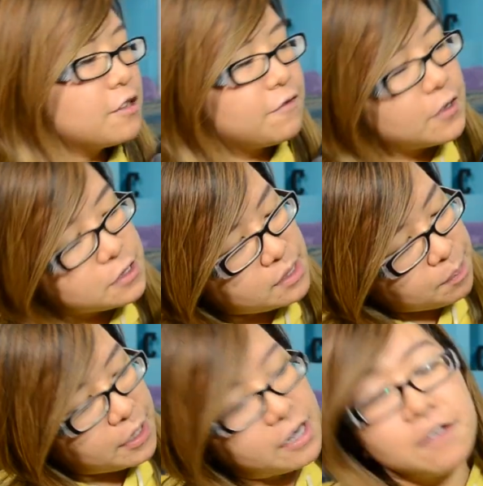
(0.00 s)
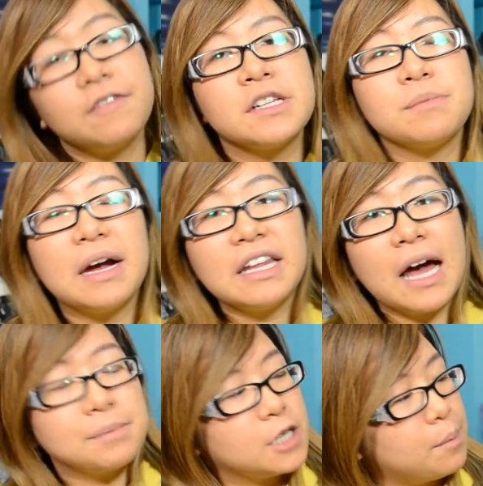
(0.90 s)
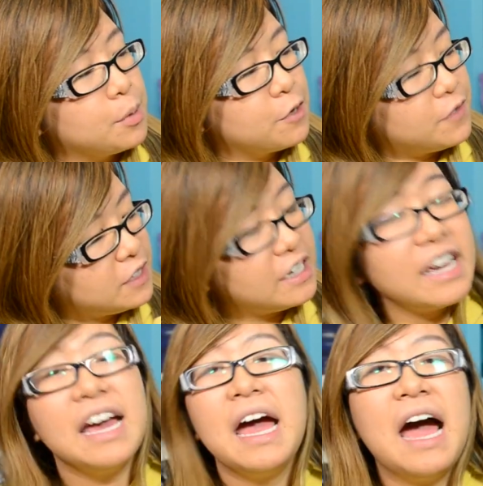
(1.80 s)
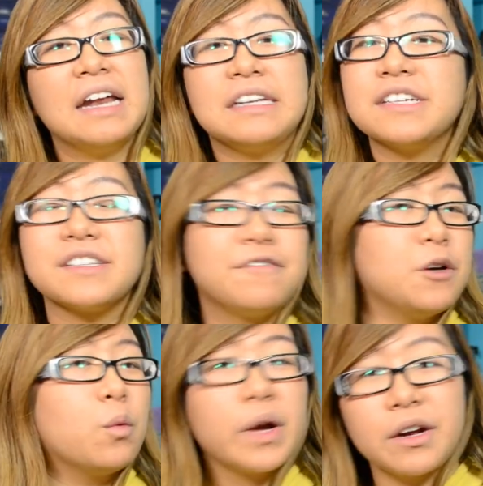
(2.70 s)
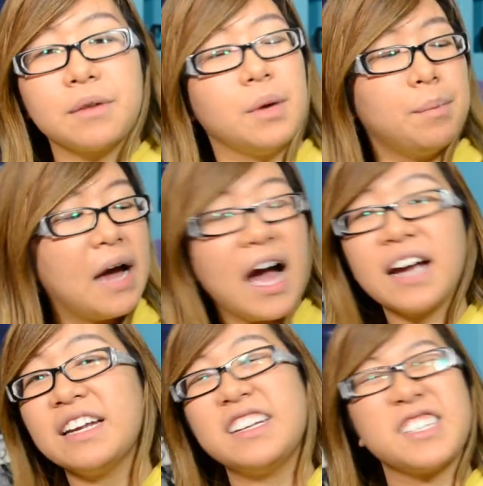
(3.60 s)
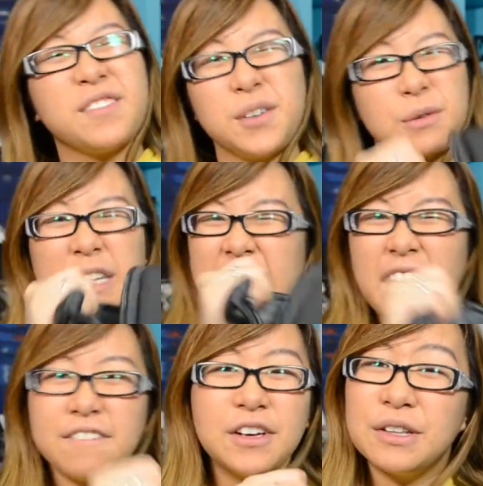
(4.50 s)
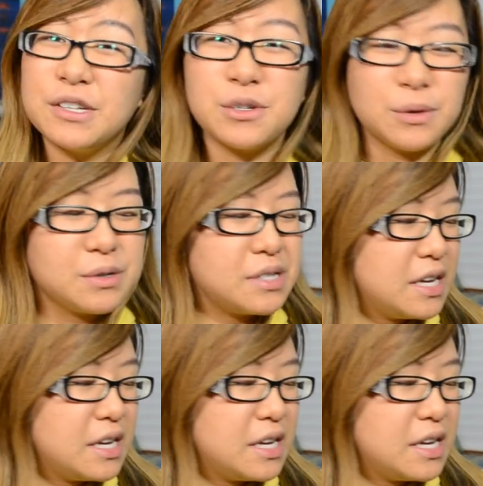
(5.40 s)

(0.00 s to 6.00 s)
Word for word: The first zipper here fits my laptop perfectly and it doesn't feel weird on my back and it doesn't feel really heavy on the shoulders